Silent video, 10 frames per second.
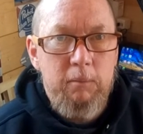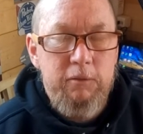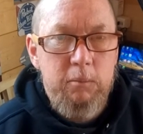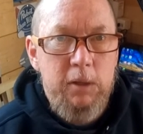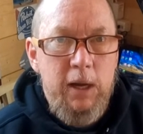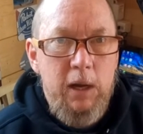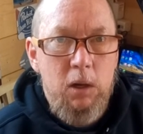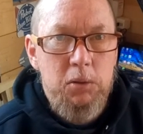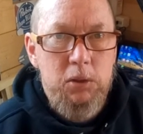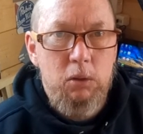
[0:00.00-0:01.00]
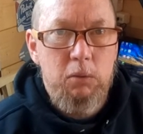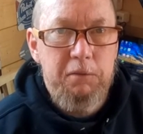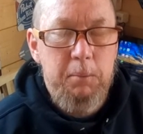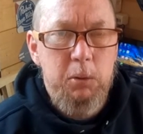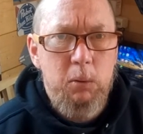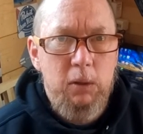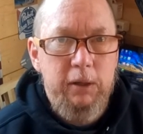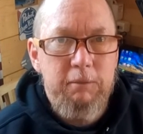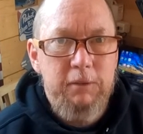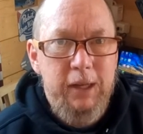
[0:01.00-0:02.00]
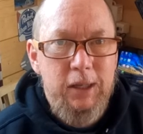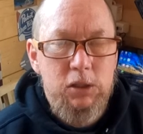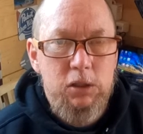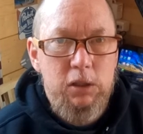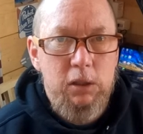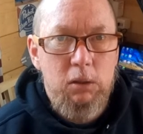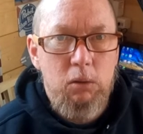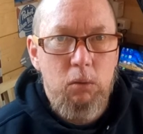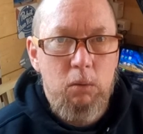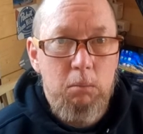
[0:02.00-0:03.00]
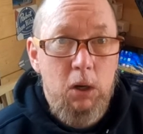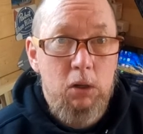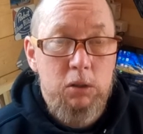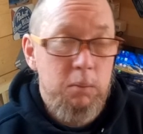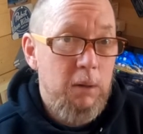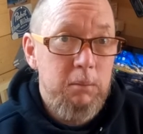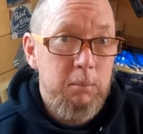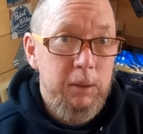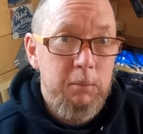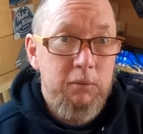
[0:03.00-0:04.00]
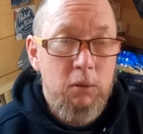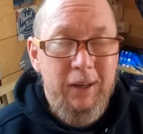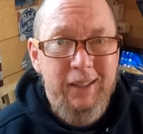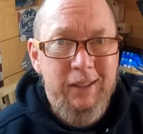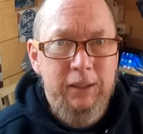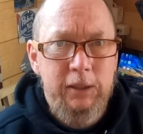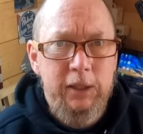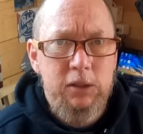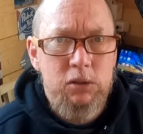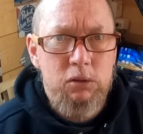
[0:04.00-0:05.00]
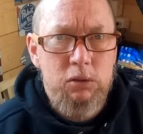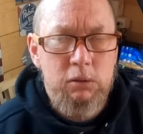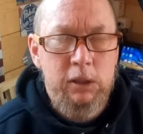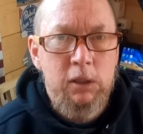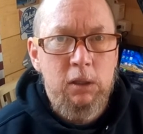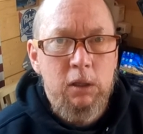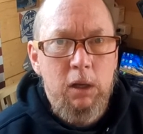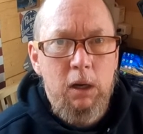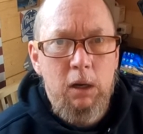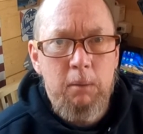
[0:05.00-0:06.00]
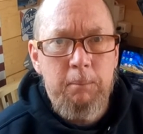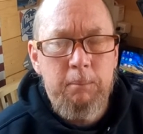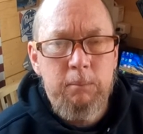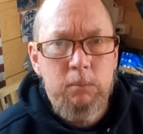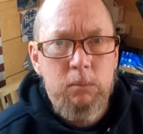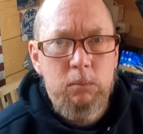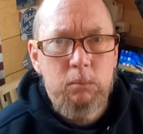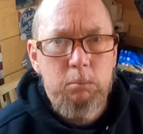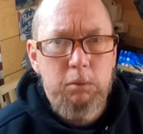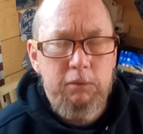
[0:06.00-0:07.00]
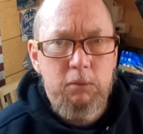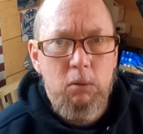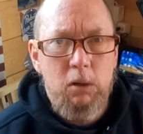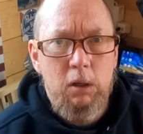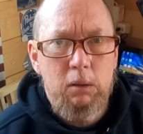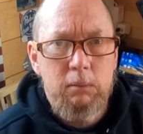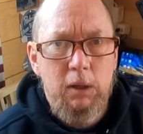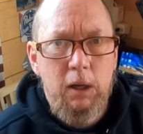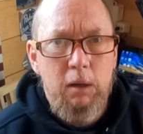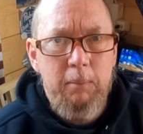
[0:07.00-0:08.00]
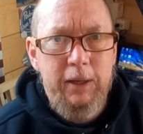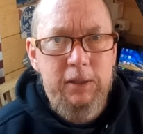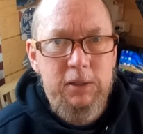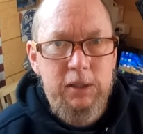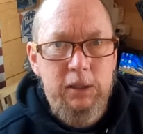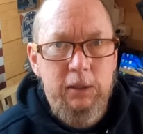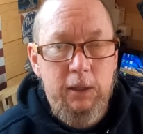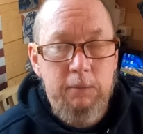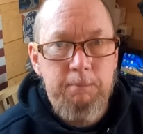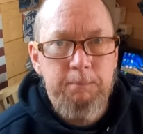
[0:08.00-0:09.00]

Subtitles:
from now, so February of next year or March probably, before I get in to get surgery, before I can ski again.